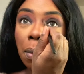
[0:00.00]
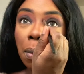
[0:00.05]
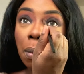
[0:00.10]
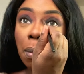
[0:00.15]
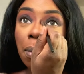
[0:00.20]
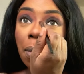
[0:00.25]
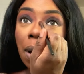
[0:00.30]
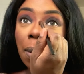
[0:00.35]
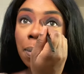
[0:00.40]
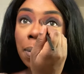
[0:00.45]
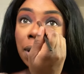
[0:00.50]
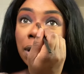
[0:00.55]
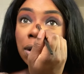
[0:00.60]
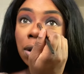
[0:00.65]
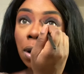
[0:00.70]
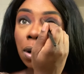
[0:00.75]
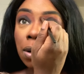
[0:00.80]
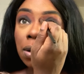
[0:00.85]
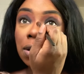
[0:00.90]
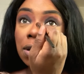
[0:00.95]
My big
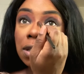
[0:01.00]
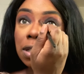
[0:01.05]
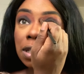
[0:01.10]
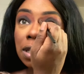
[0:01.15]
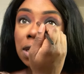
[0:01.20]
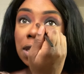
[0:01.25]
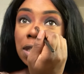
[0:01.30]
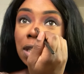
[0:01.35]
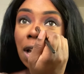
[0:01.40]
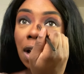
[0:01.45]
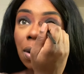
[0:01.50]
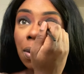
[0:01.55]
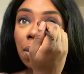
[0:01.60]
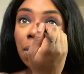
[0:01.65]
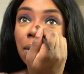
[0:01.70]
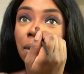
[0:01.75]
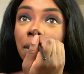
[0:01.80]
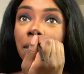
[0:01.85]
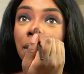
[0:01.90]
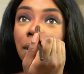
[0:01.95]
nose is
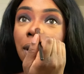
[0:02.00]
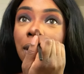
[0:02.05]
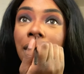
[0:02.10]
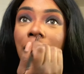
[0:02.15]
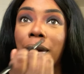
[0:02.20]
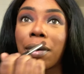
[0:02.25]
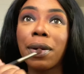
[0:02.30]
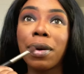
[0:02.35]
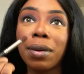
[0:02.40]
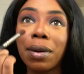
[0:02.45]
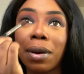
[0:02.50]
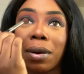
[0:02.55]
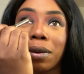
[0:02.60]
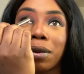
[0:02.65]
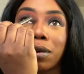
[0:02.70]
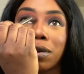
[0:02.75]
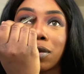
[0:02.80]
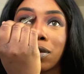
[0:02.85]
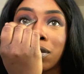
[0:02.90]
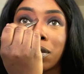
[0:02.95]
now a narrow
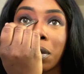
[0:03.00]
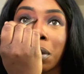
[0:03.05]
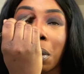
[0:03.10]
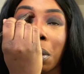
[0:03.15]
nose.